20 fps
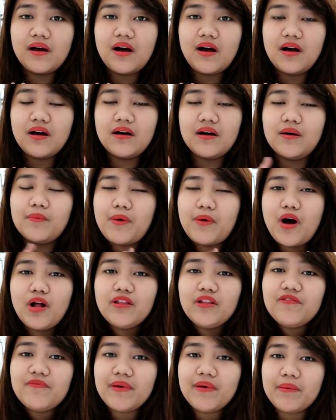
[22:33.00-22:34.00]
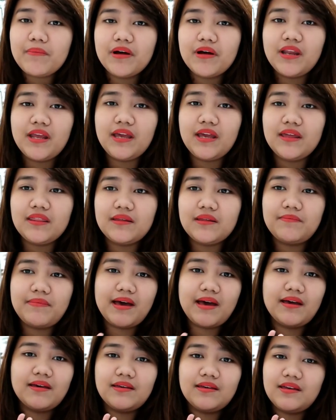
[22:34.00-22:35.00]
all of my money in the
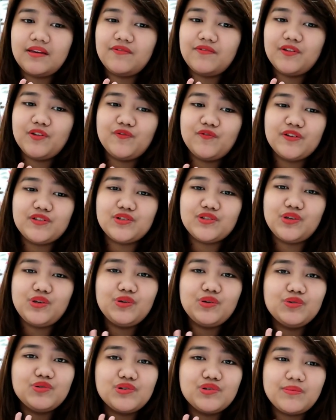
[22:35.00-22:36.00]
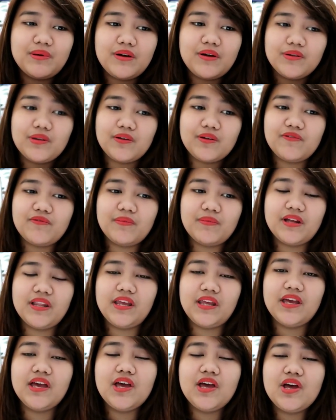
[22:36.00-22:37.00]
bank, even if it's a huge amount of
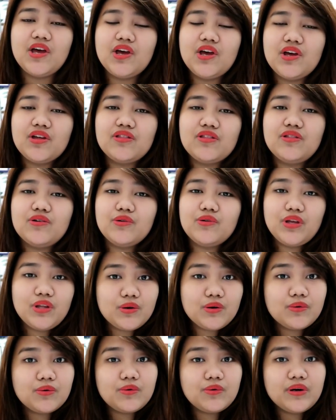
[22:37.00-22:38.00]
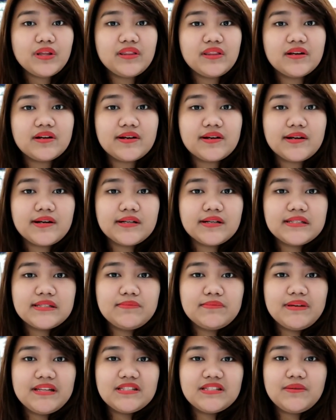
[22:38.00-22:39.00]
money. Though, you know,
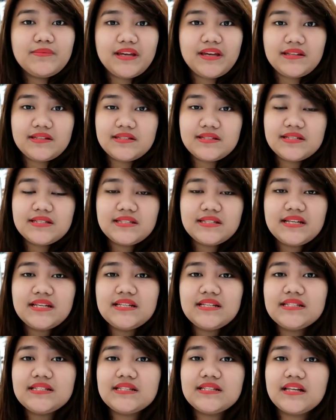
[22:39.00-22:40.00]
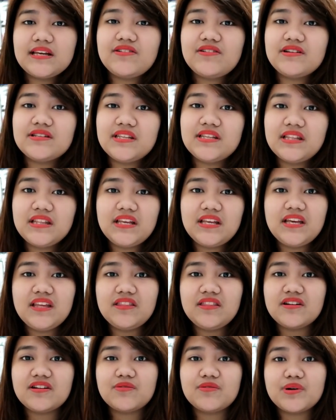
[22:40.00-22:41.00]
there's been some instances, like recently
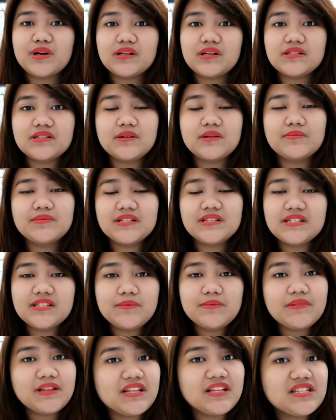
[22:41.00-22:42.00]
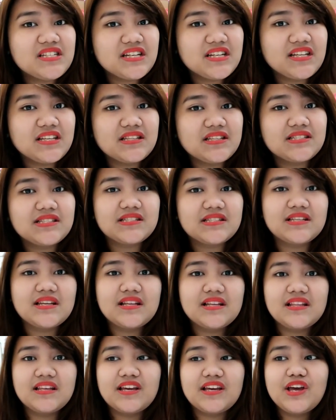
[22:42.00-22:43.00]
there were some system glitches,
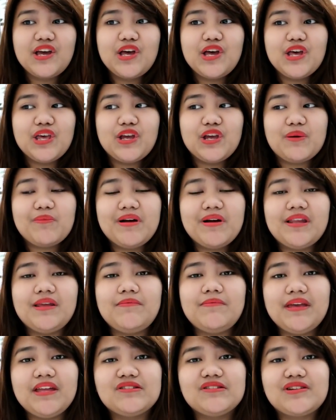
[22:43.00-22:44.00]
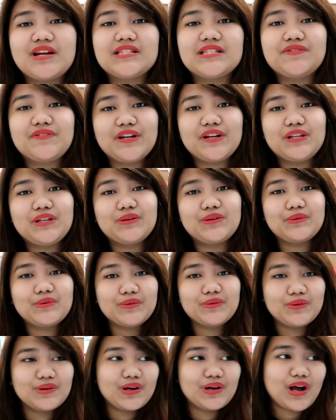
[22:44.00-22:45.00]
like your money being transferred
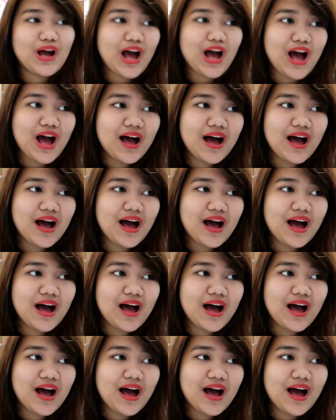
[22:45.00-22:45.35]
to